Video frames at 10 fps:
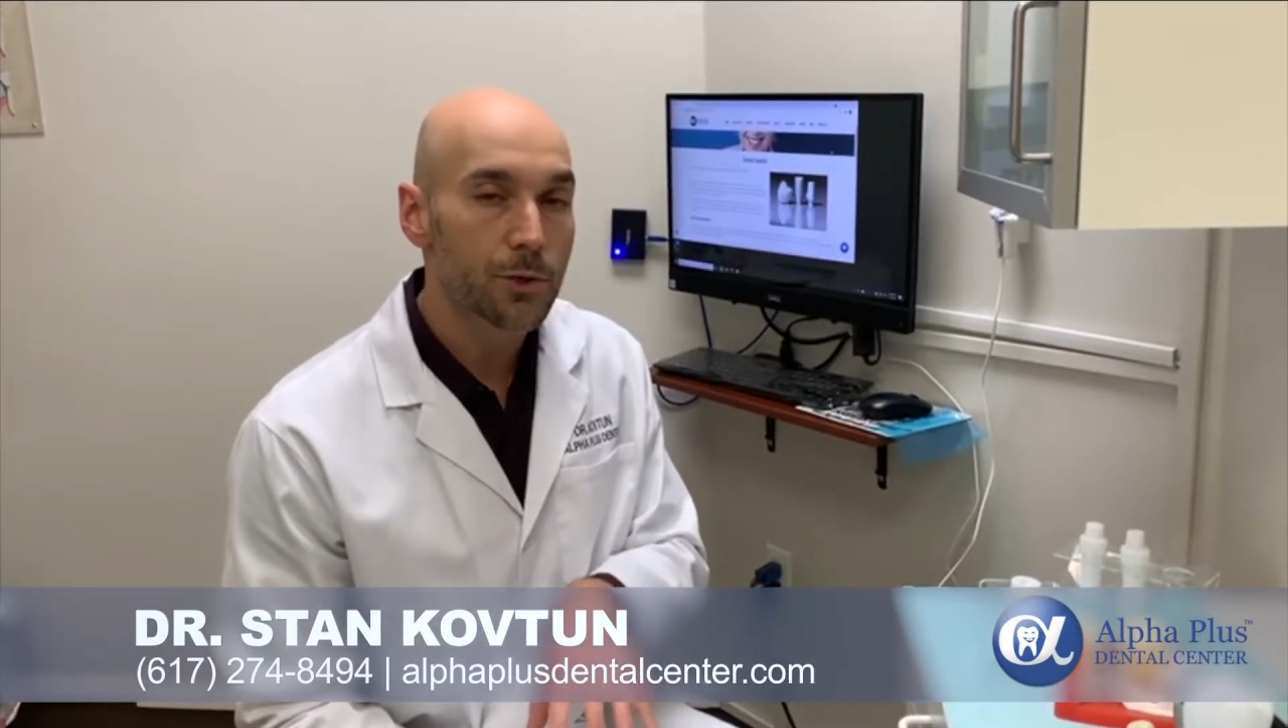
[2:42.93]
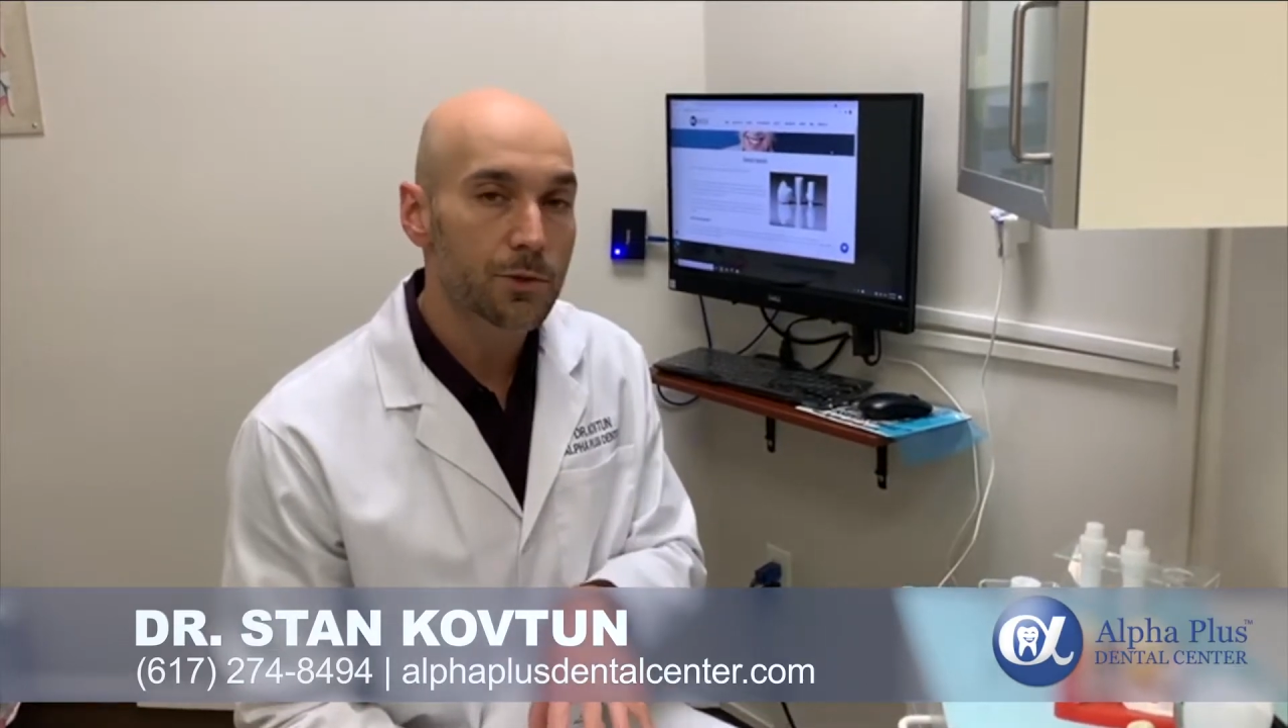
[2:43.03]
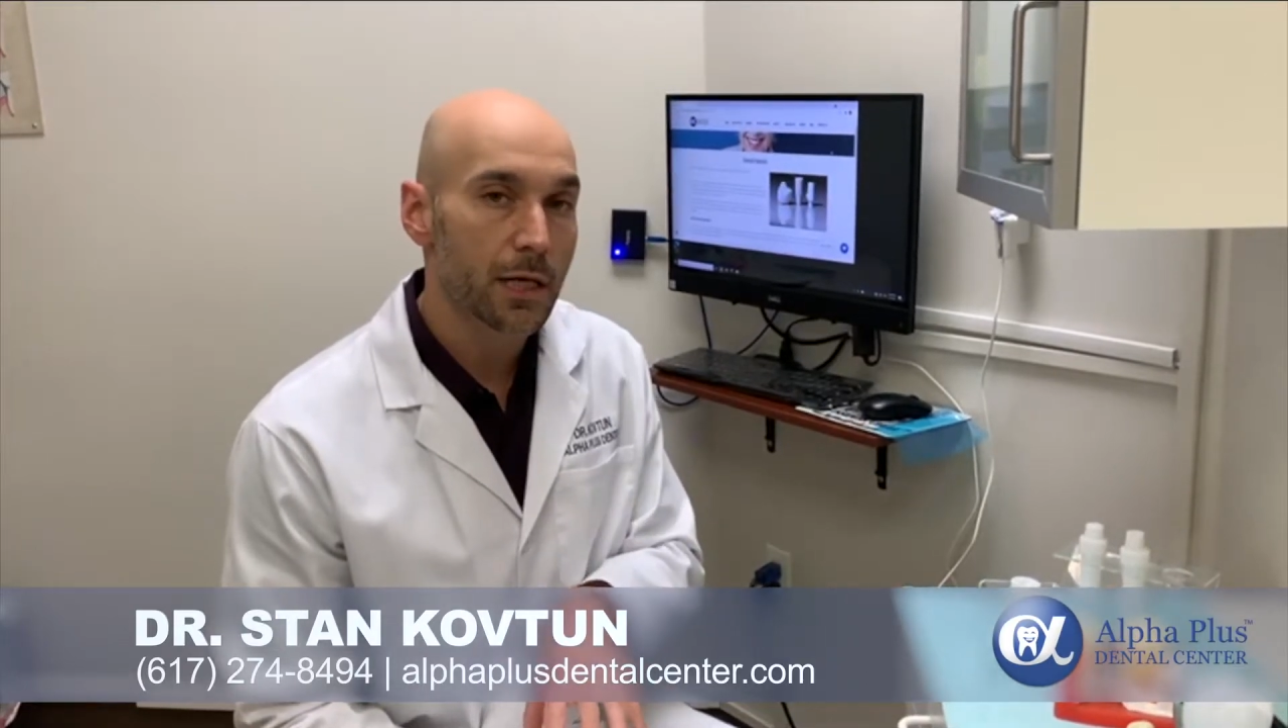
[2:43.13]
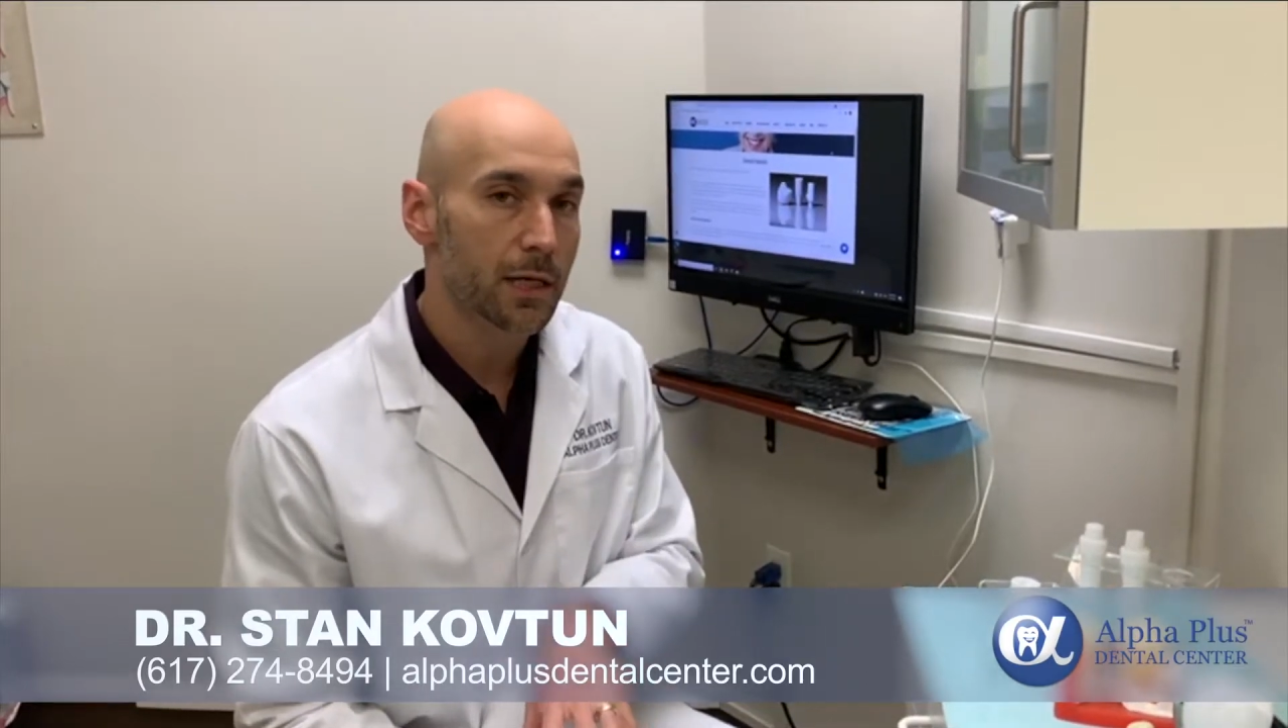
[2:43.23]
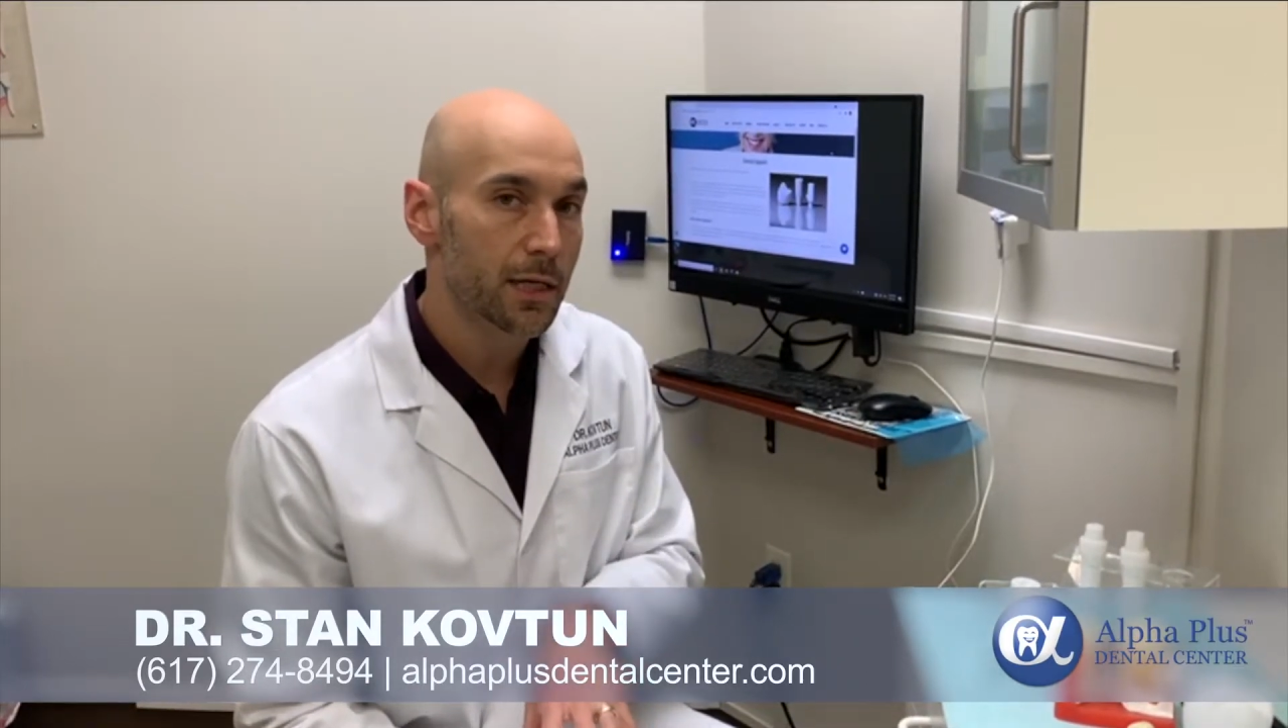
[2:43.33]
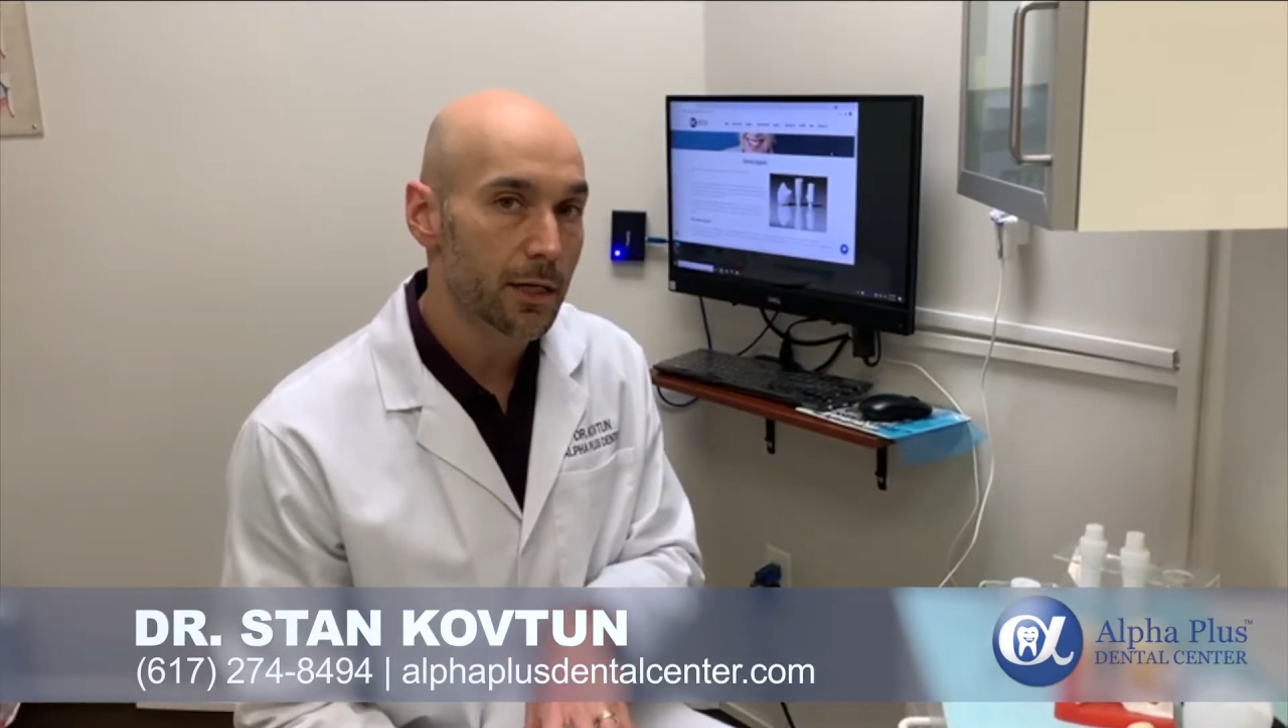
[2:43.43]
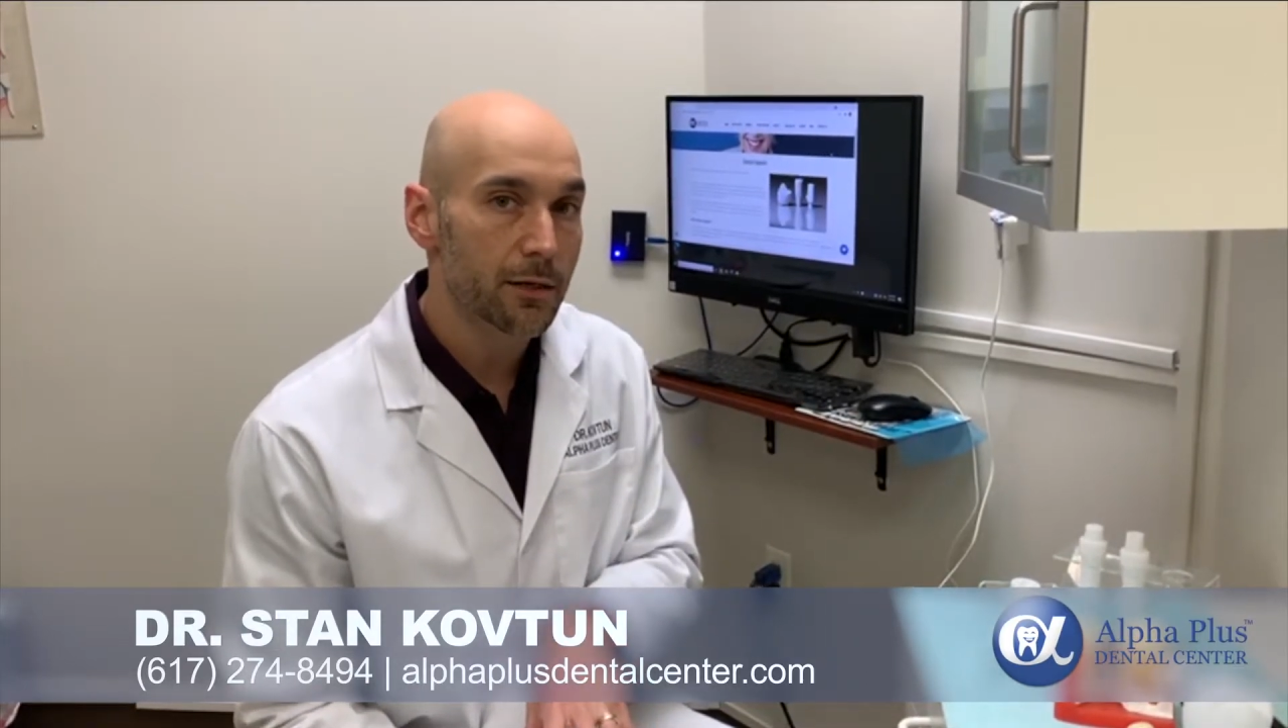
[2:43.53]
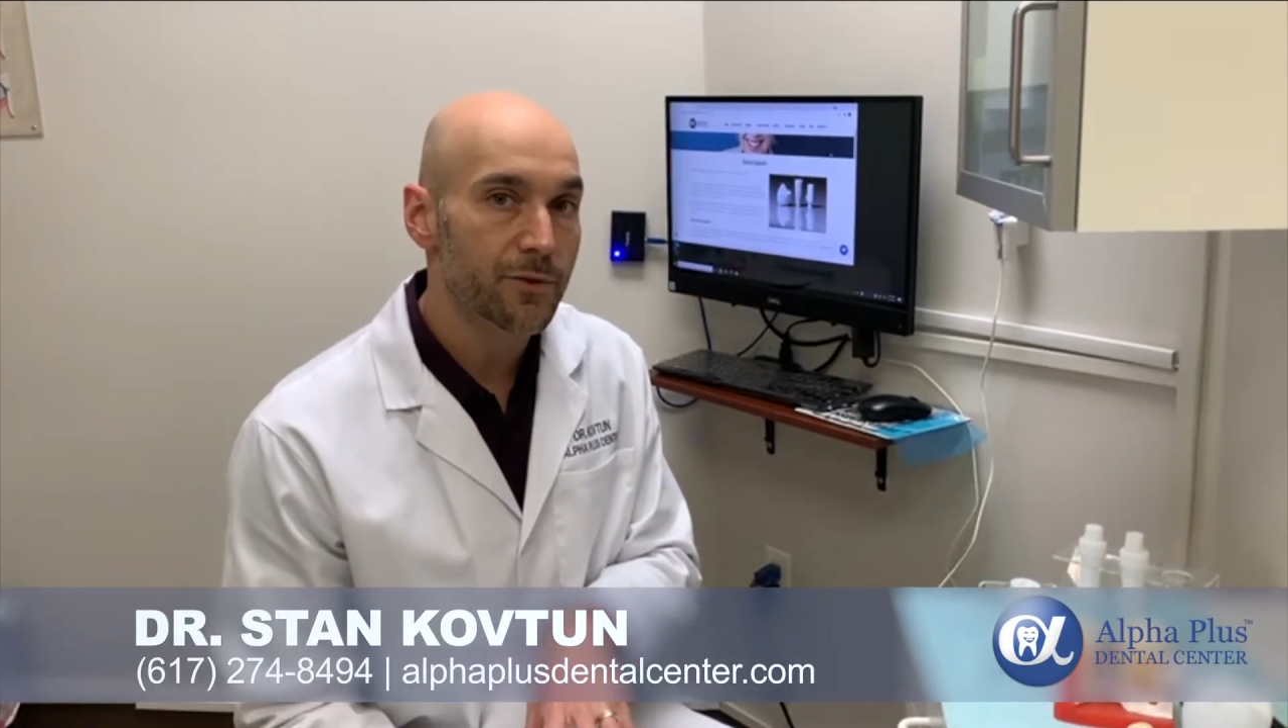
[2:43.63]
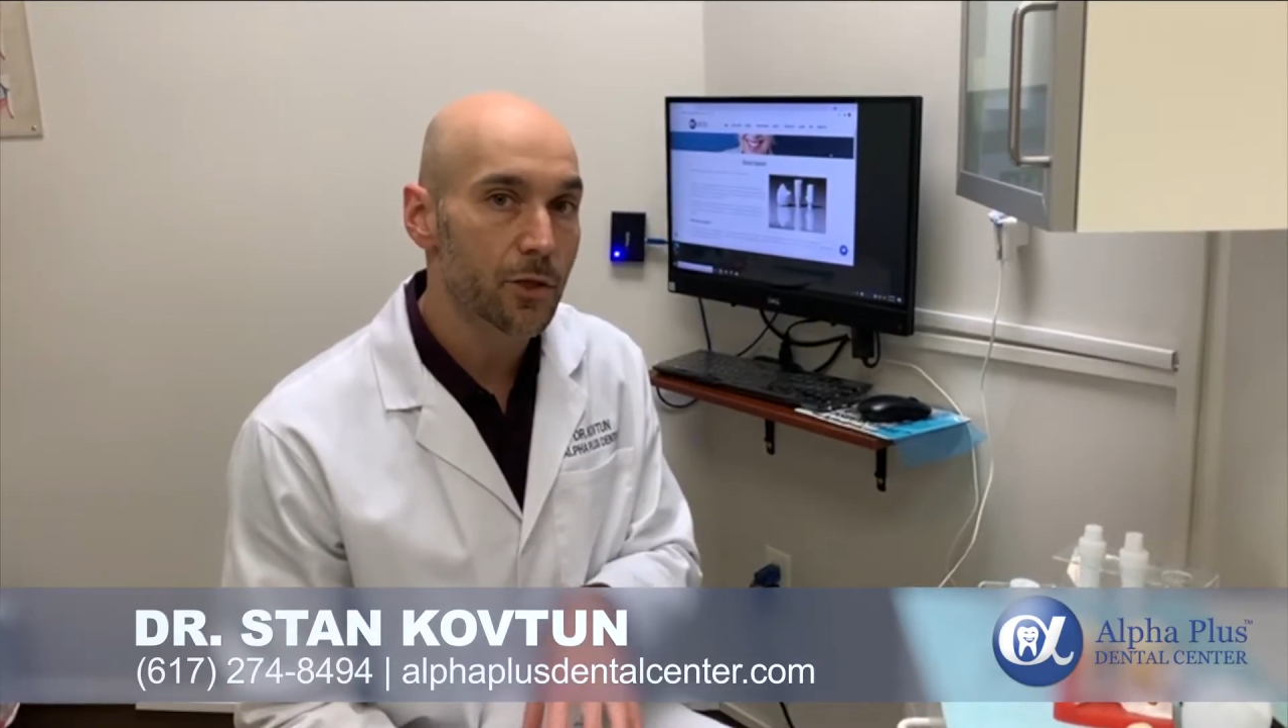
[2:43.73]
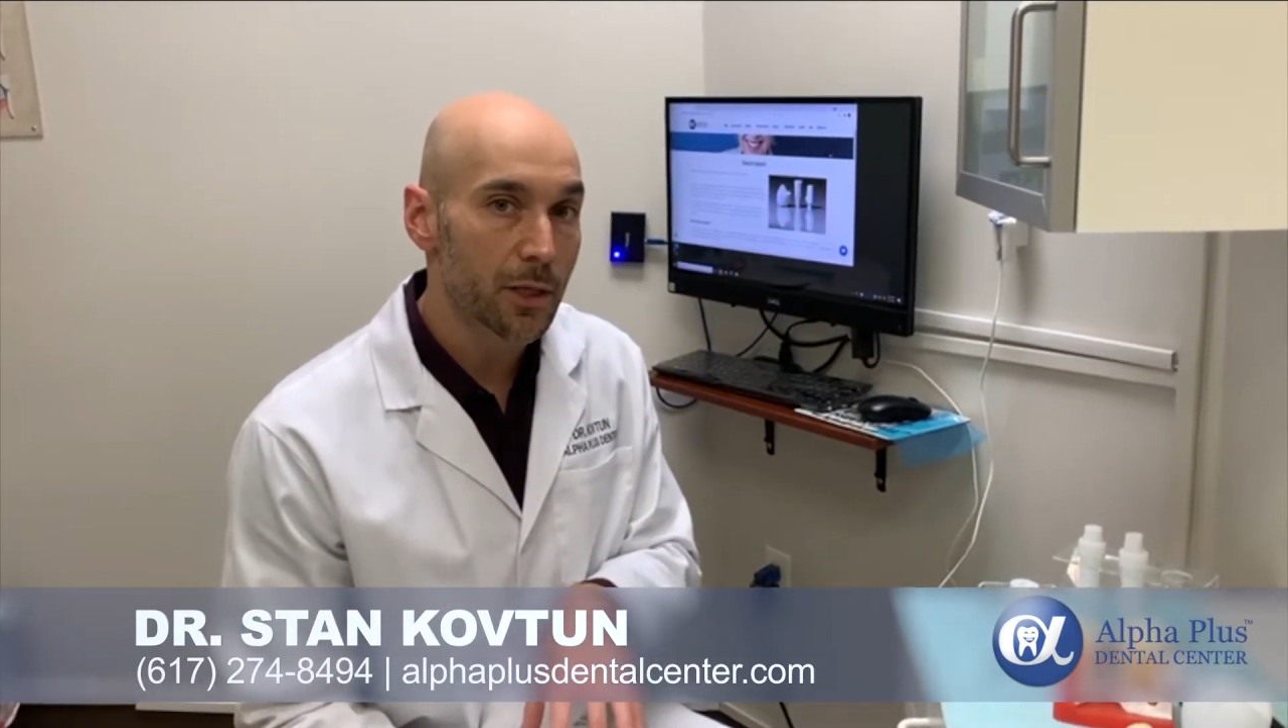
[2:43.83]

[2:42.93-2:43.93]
you take care of your